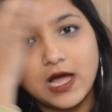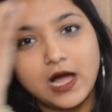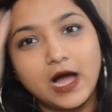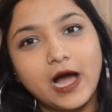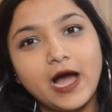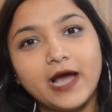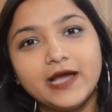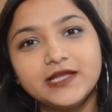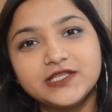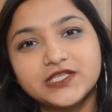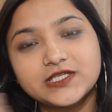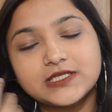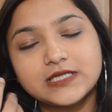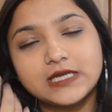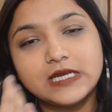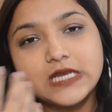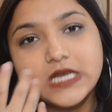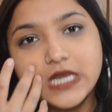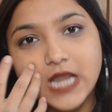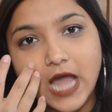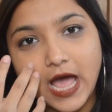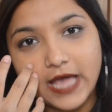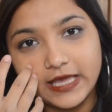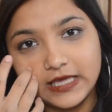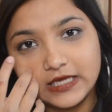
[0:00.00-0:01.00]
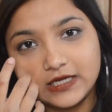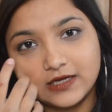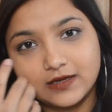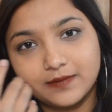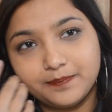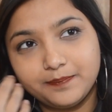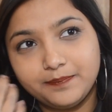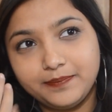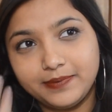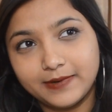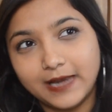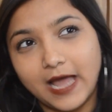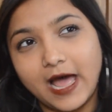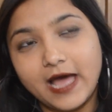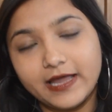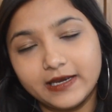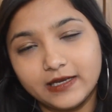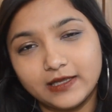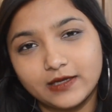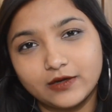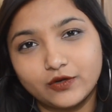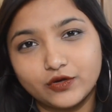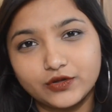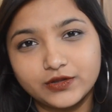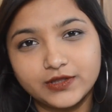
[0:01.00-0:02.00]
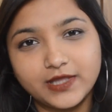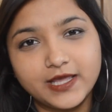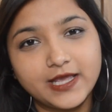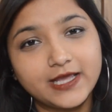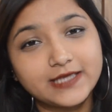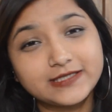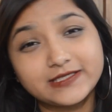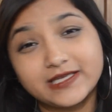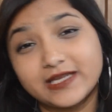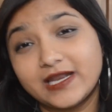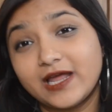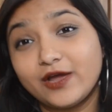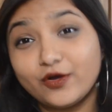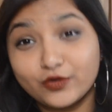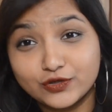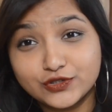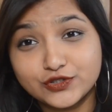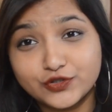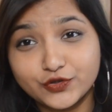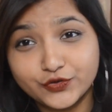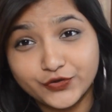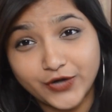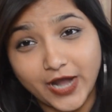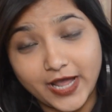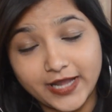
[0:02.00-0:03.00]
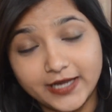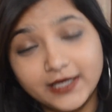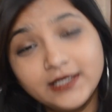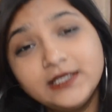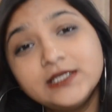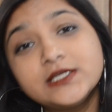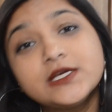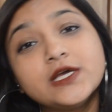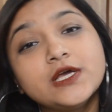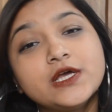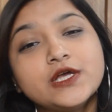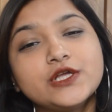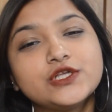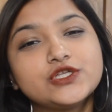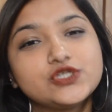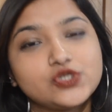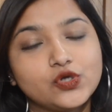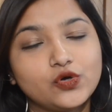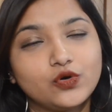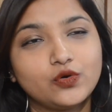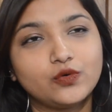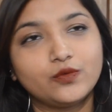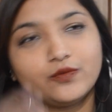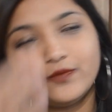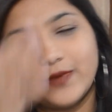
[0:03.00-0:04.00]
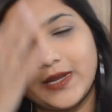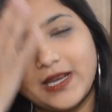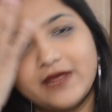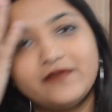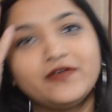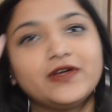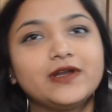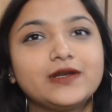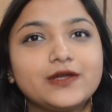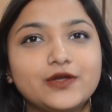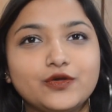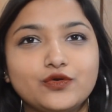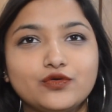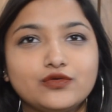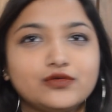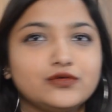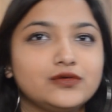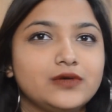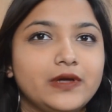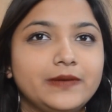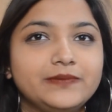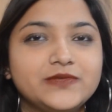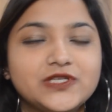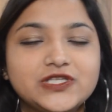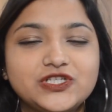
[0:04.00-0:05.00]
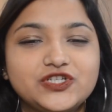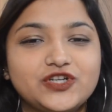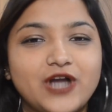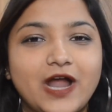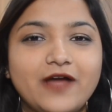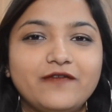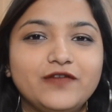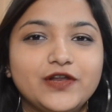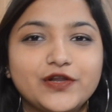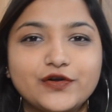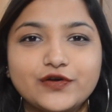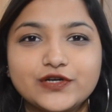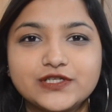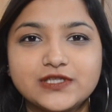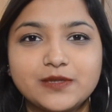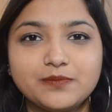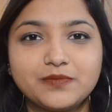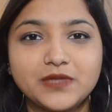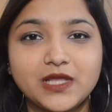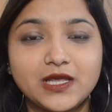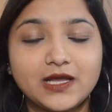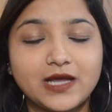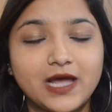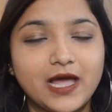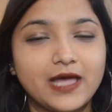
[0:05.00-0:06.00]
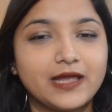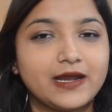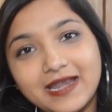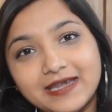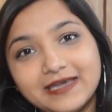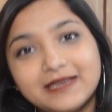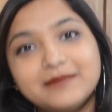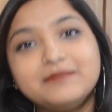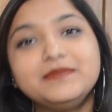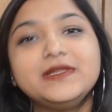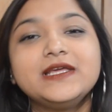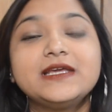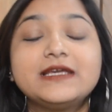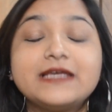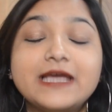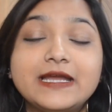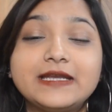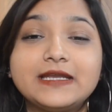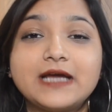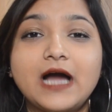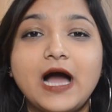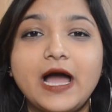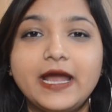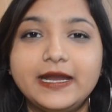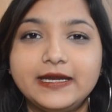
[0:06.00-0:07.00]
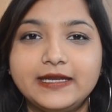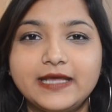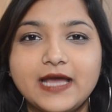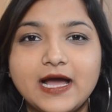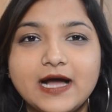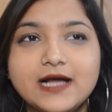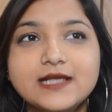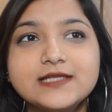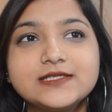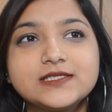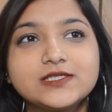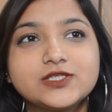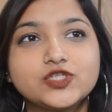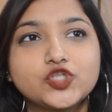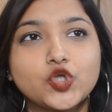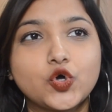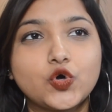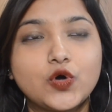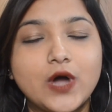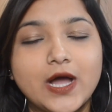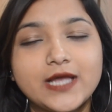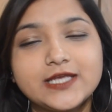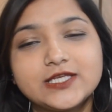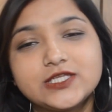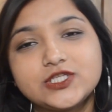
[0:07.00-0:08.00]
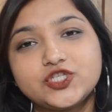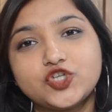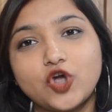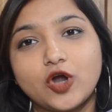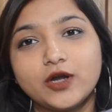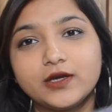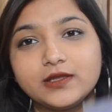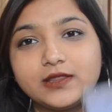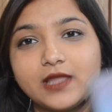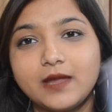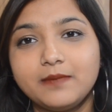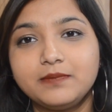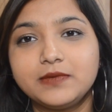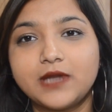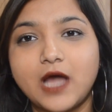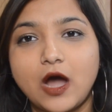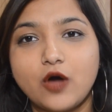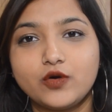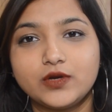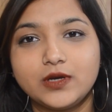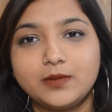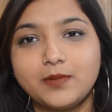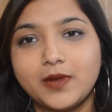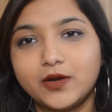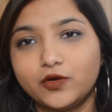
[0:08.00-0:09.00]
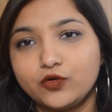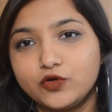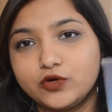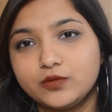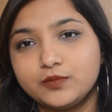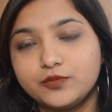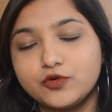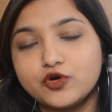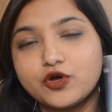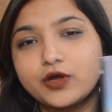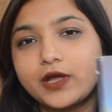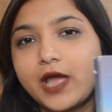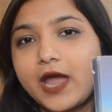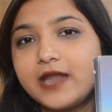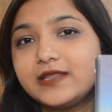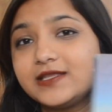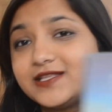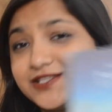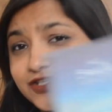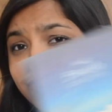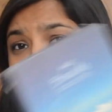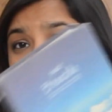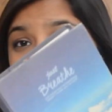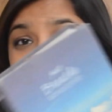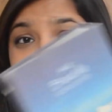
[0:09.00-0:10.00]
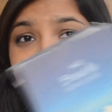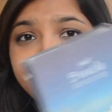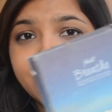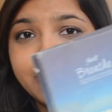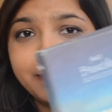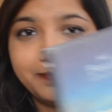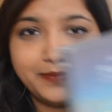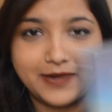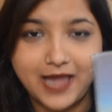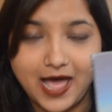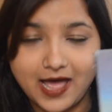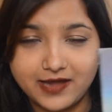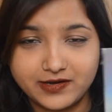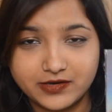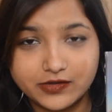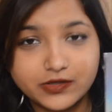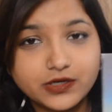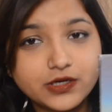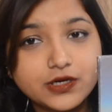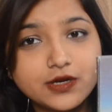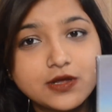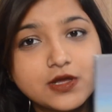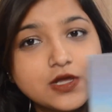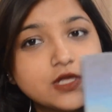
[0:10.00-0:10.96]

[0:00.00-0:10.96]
I just like planning on things and I also write. So whenever, you know, I'm just traveling or something, I randomly get ideas, so I jot them down in my notebook, and this is also my planner.